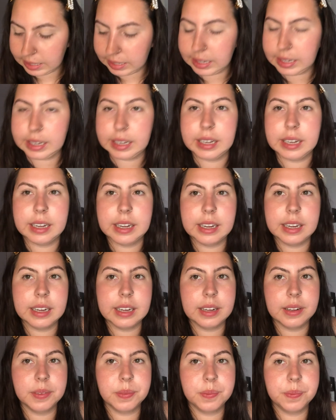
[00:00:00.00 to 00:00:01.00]

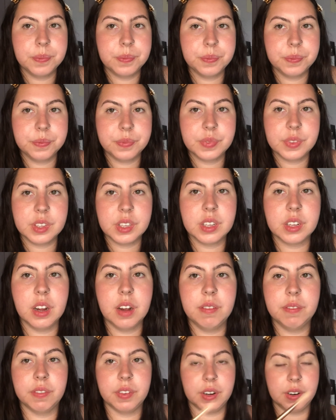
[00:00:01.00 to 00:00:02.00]
Yeah, it's
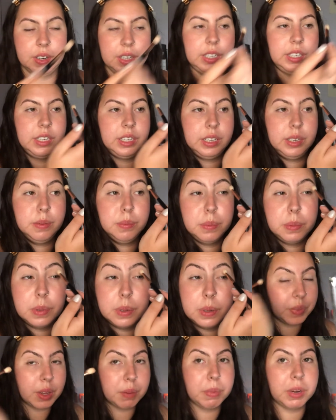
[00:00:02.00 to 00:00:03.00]
not very deep.
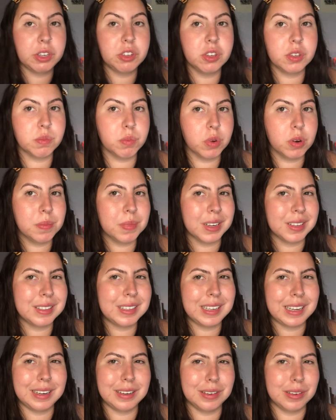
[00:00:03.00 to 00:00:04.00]
Matches more my
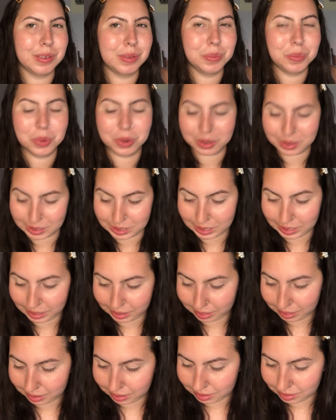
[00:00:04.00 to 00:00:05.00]
skin tone more than
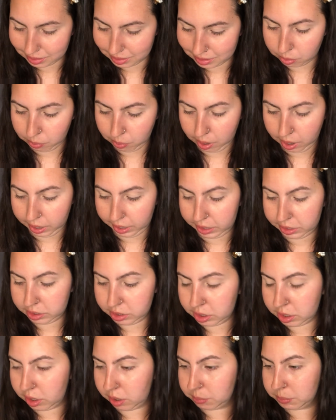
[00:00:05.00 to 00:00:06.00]
anything. Oh, I
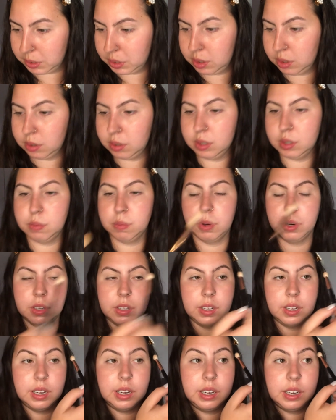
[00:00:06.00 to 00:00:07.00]
could almost use this more
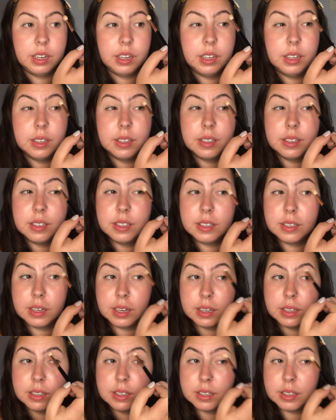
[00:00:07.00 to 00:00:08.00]
to like
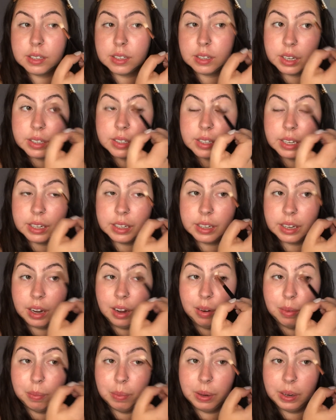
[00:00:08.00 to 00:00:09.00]
set
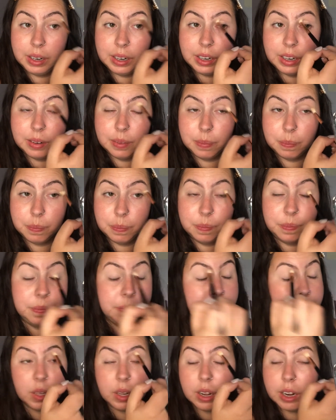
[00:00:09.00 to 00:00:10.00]
down my
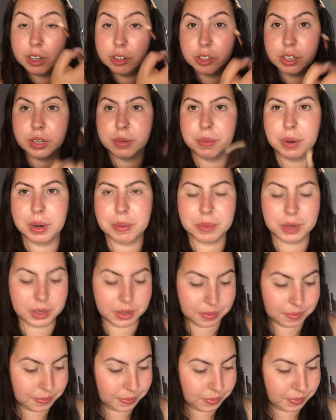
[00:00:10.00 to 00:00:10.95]
eyeshadow primer.